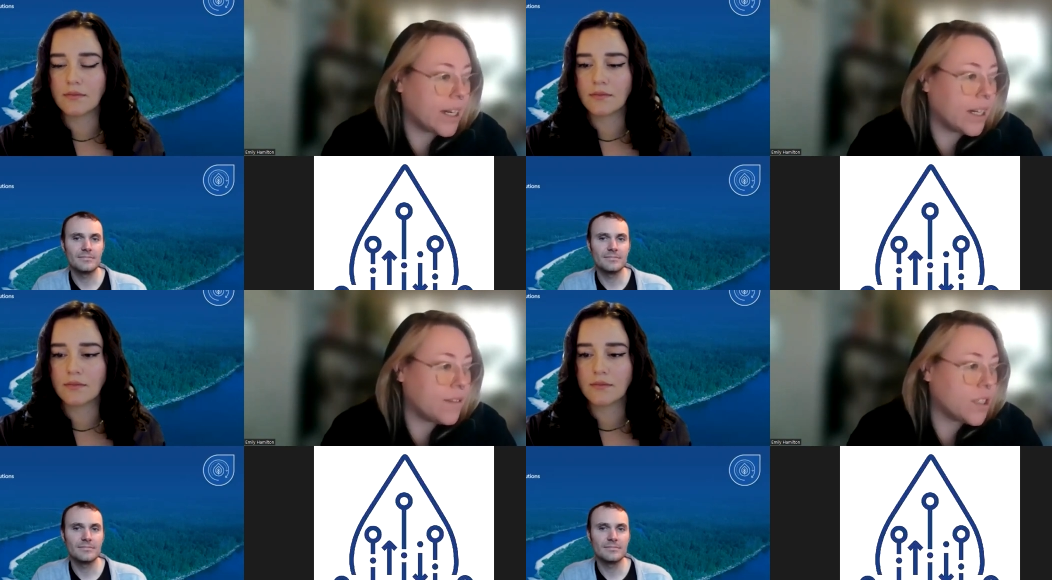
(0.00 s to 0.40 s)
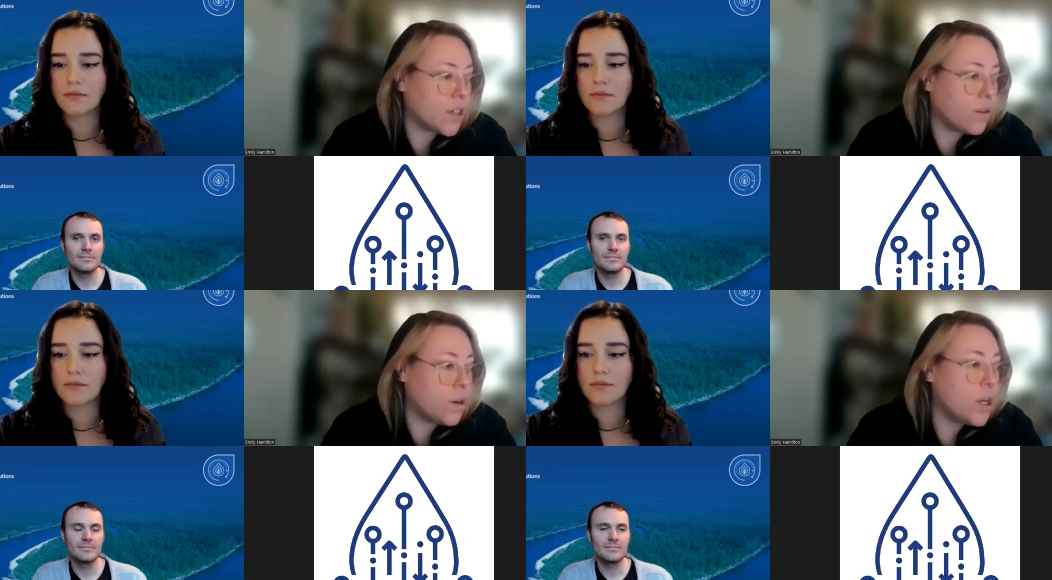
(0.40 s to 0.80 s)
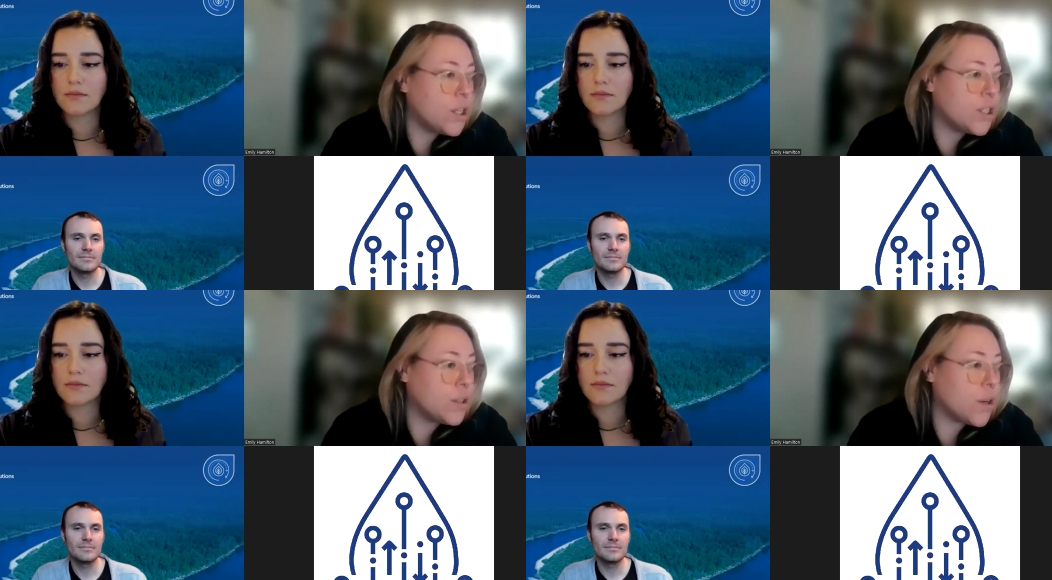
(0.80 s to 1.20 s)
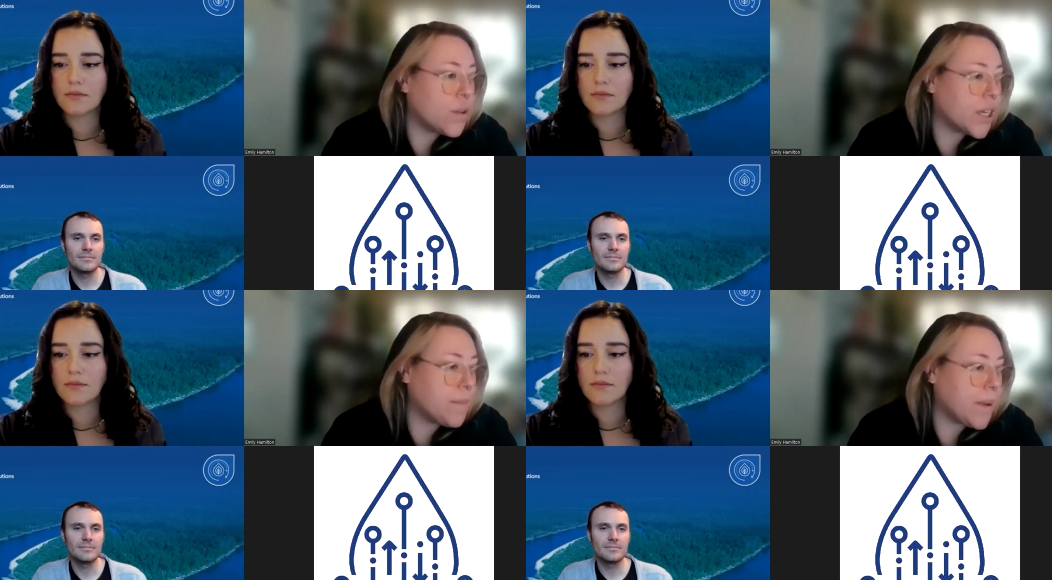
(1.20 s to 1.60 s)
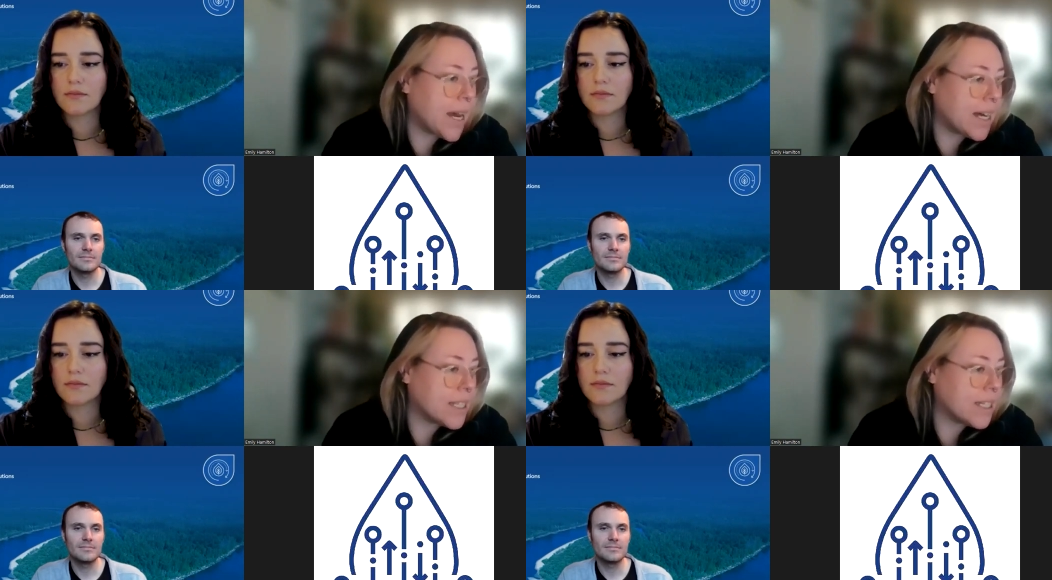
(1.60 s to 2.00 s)
Speaker 1: And if so, do you know the
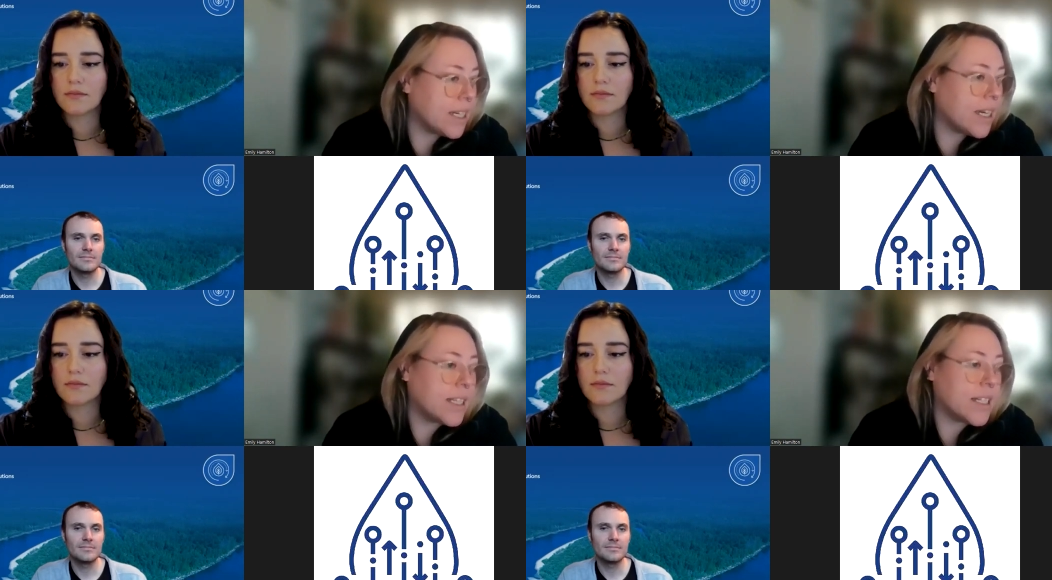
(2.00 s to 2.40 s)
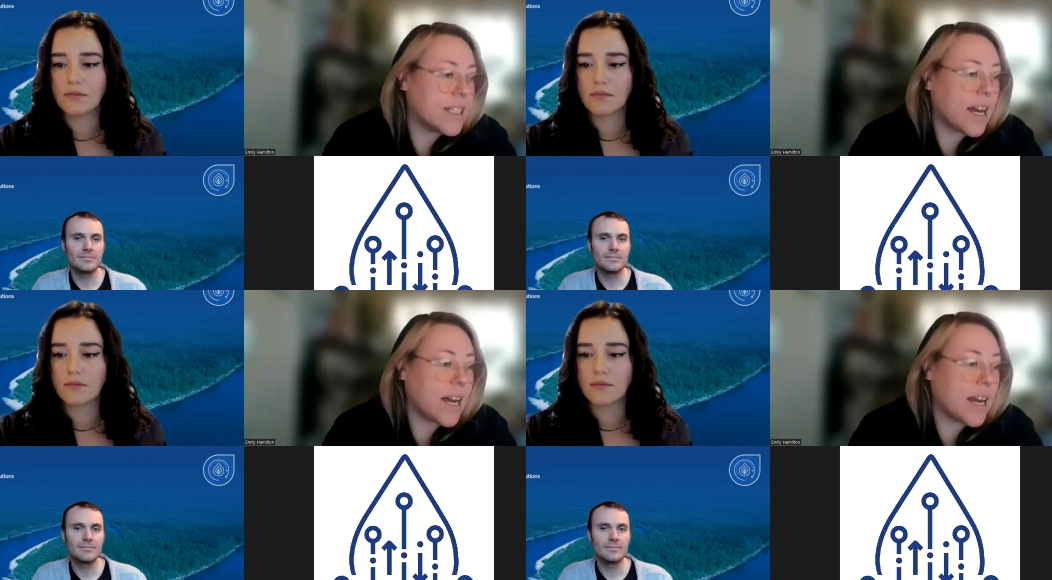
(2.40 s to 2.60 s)
capacity in the